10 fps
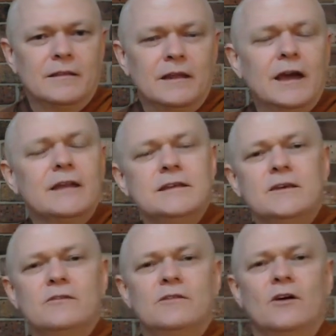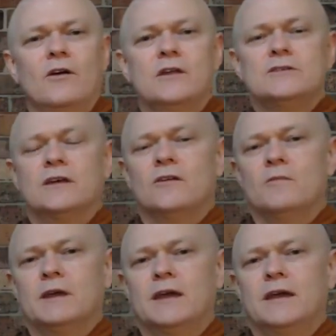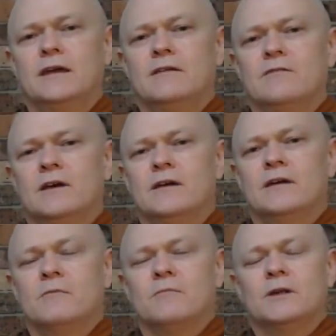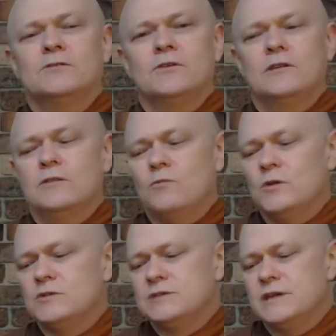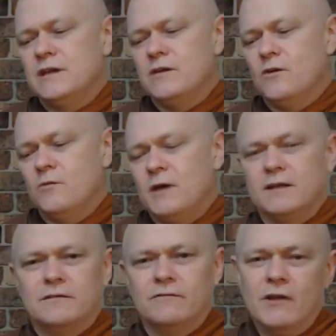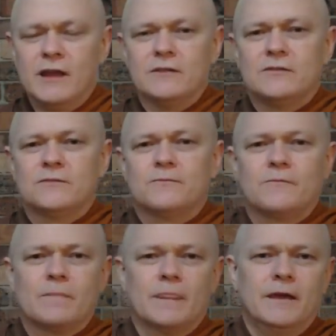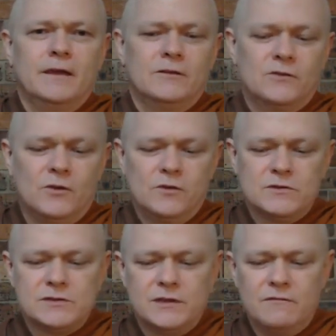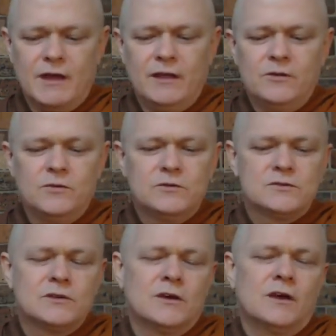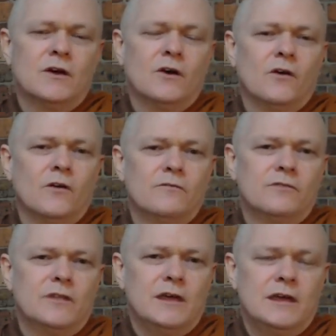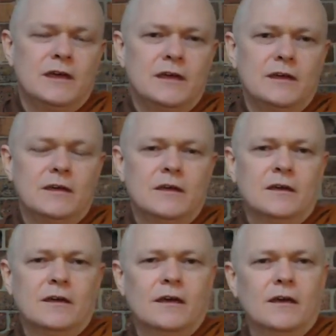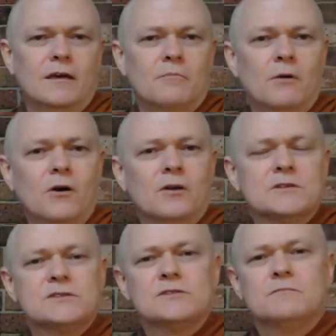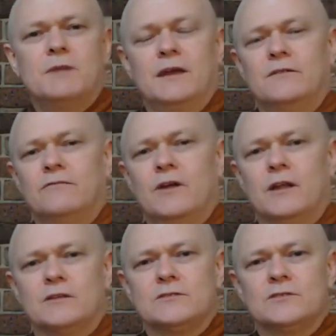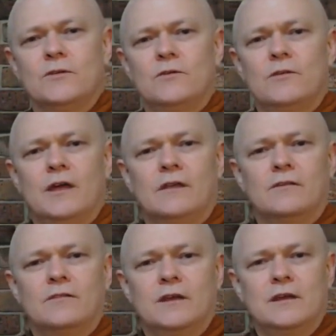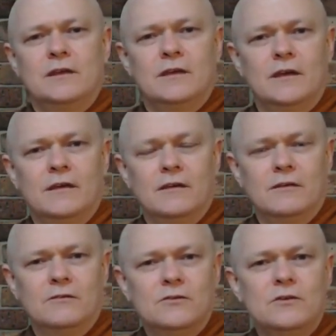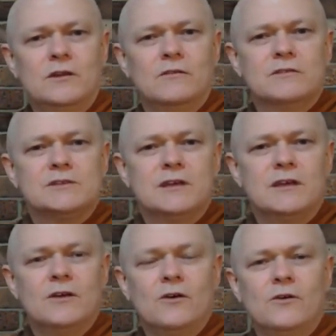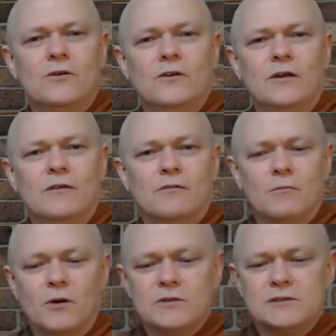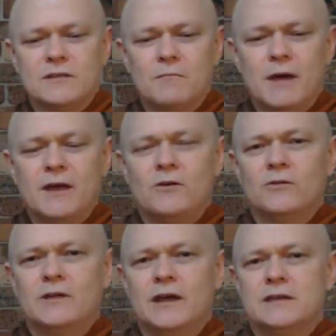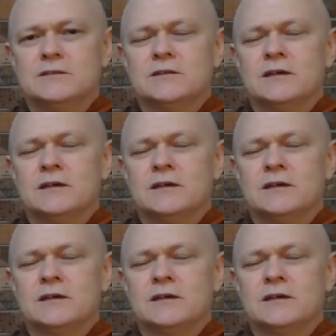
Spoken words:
idea of the orange economic caregiver, by turning the word CEO back to front, it turns the values of the boss back to front, so that the duty of a CEO and of a boss in the bad old days